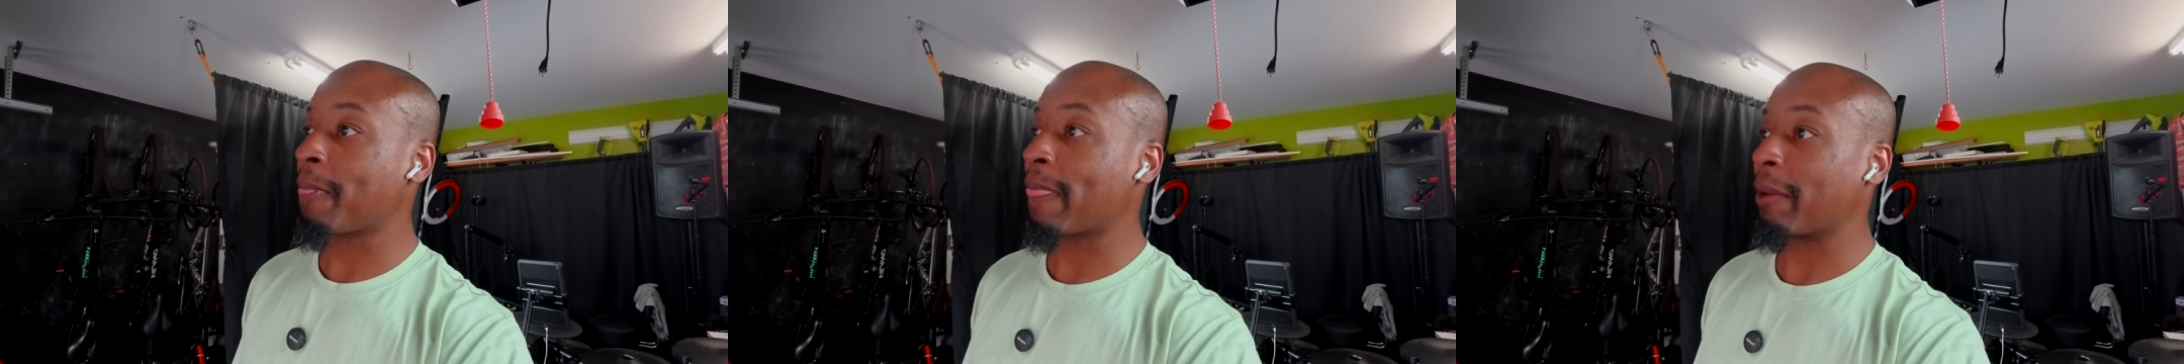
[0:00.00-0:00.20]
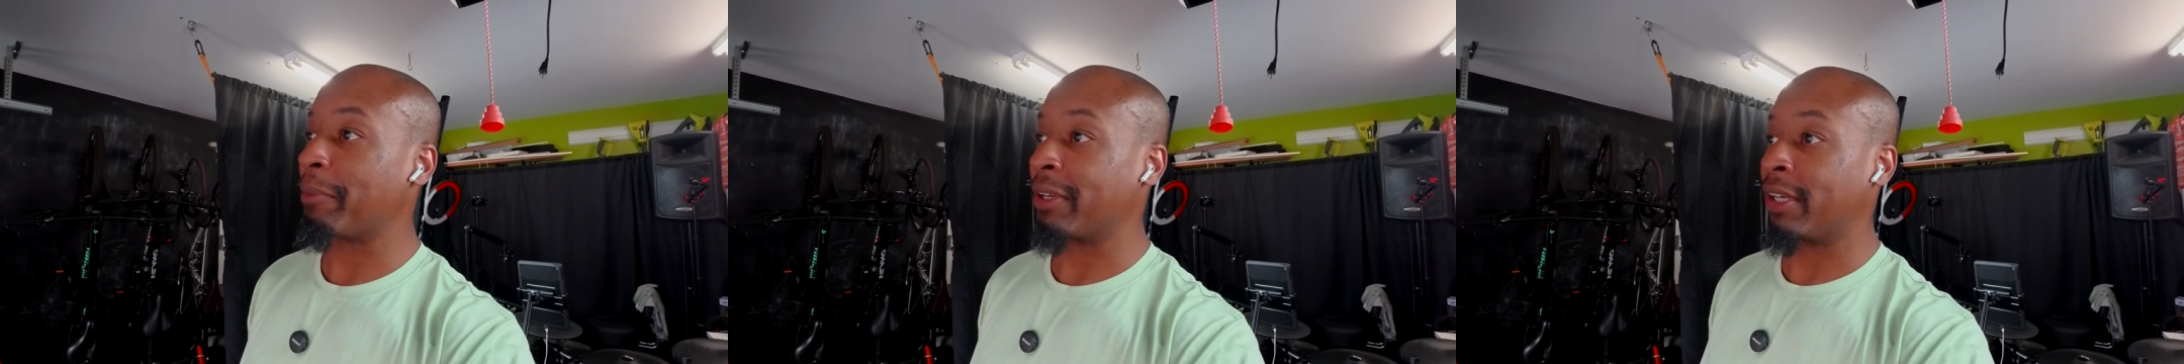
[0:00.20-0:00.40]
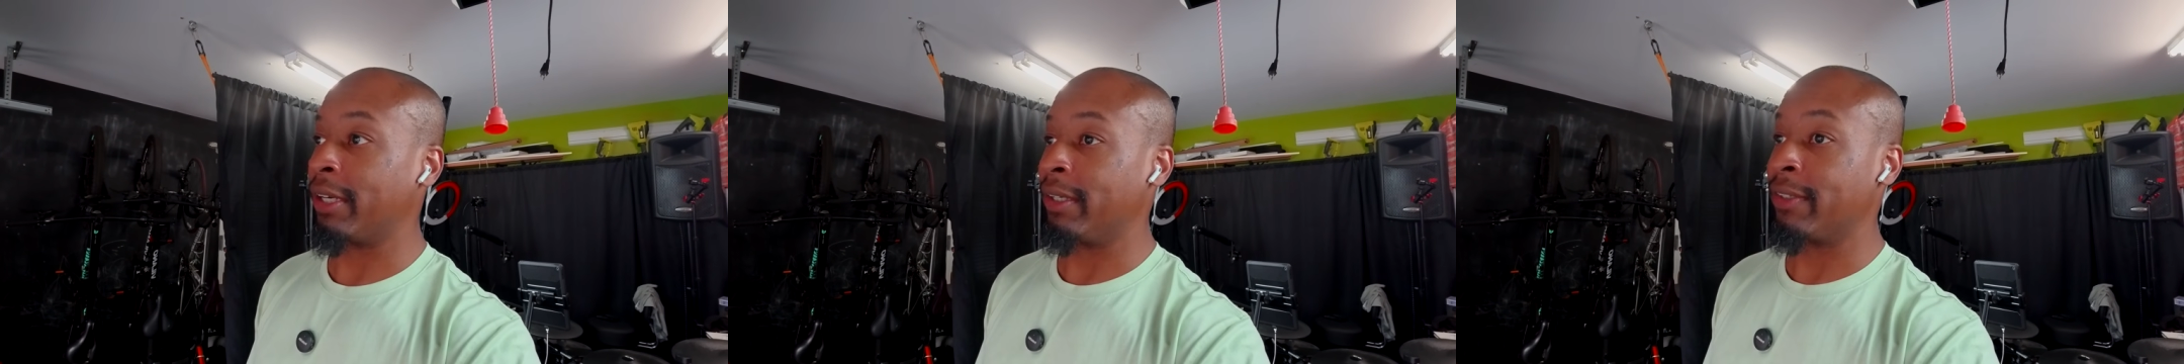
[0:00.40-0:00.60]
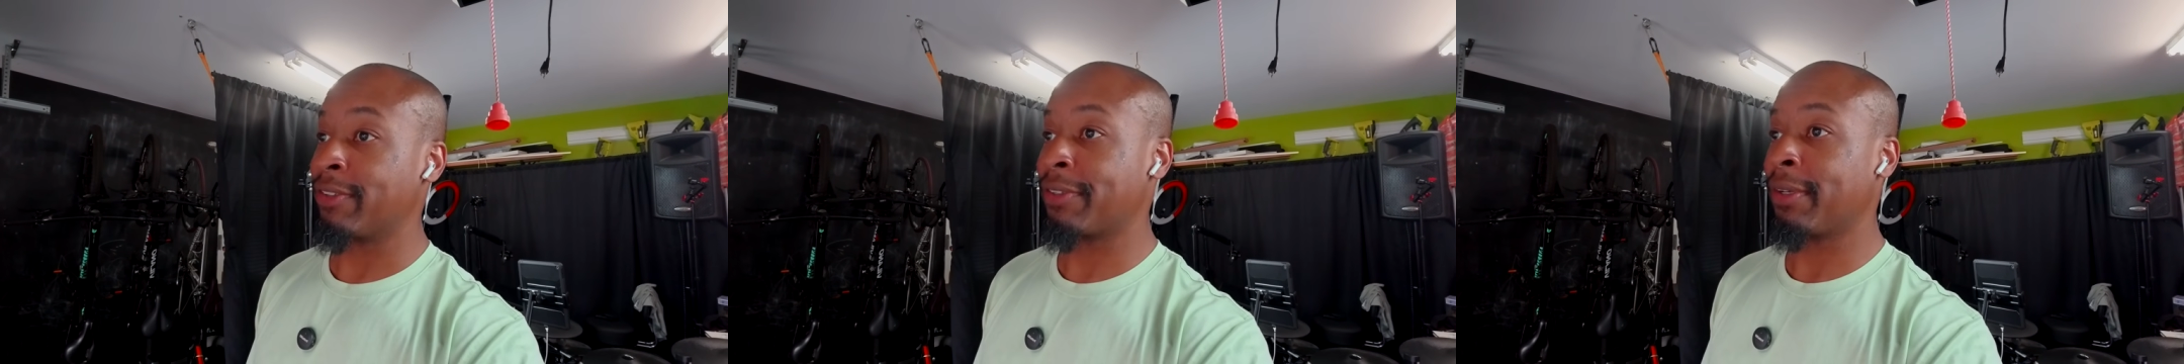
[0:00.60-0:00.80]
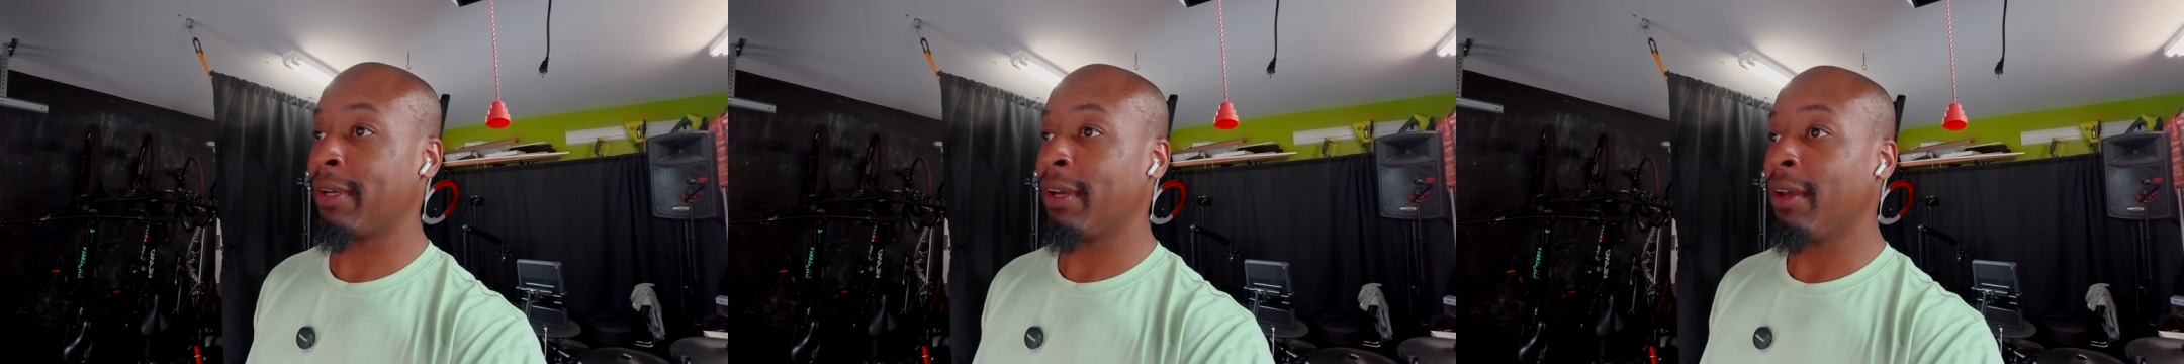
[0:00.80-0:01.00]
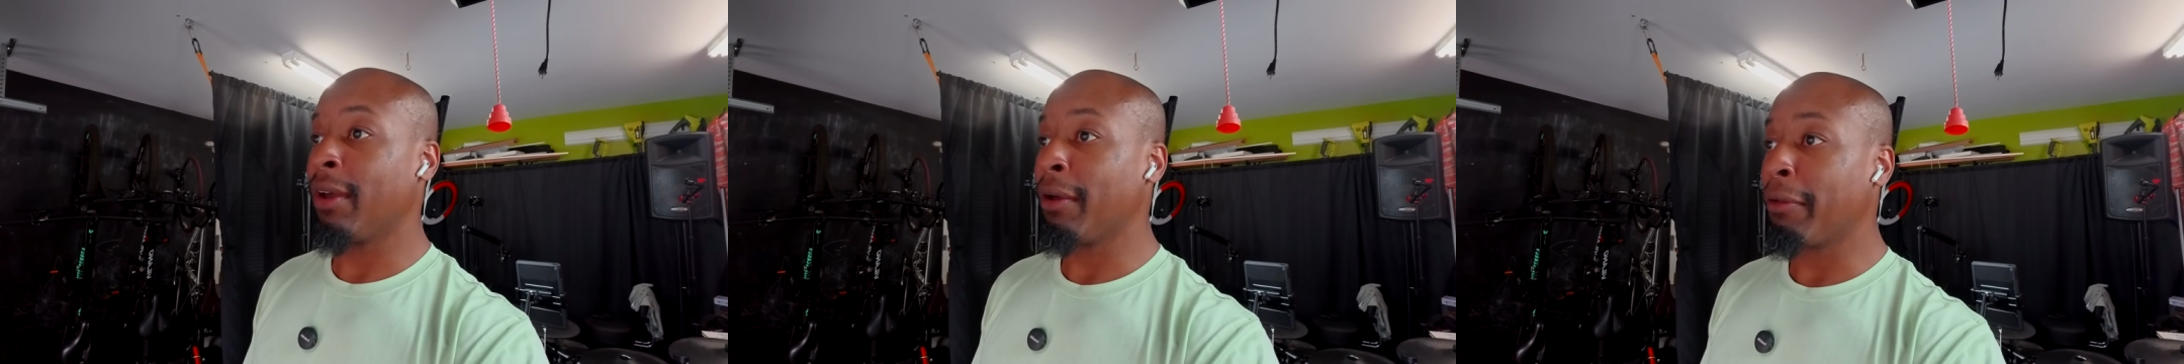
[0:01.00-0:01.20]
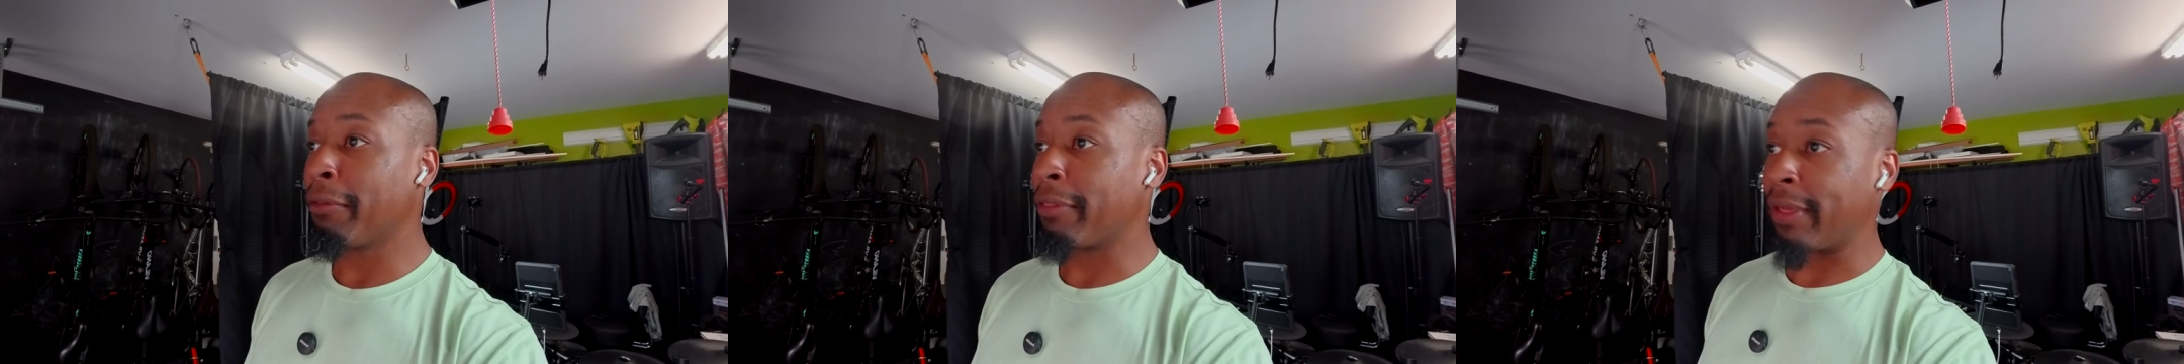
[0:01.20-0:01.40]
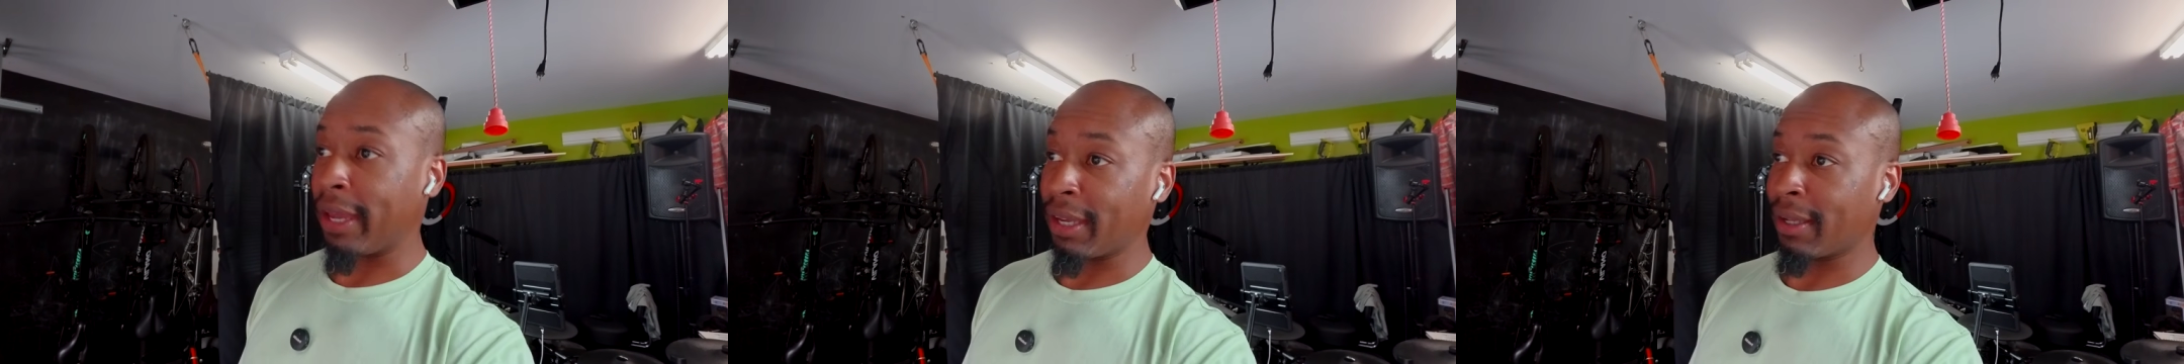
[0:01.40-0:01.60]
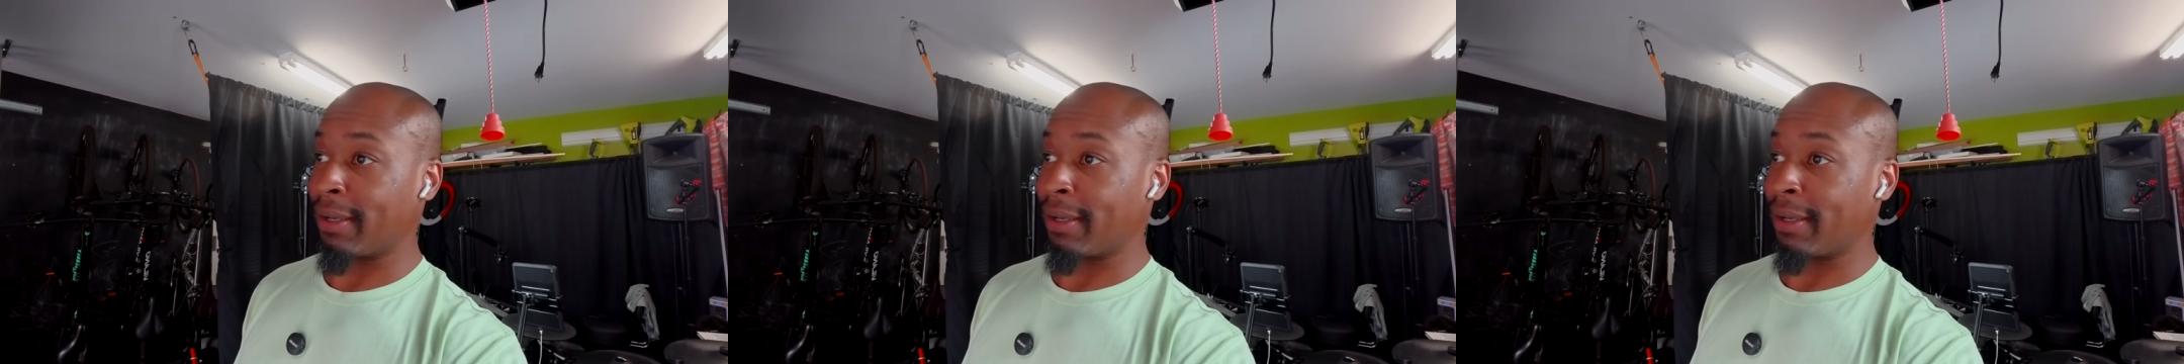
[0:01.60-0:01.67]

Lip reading: because they can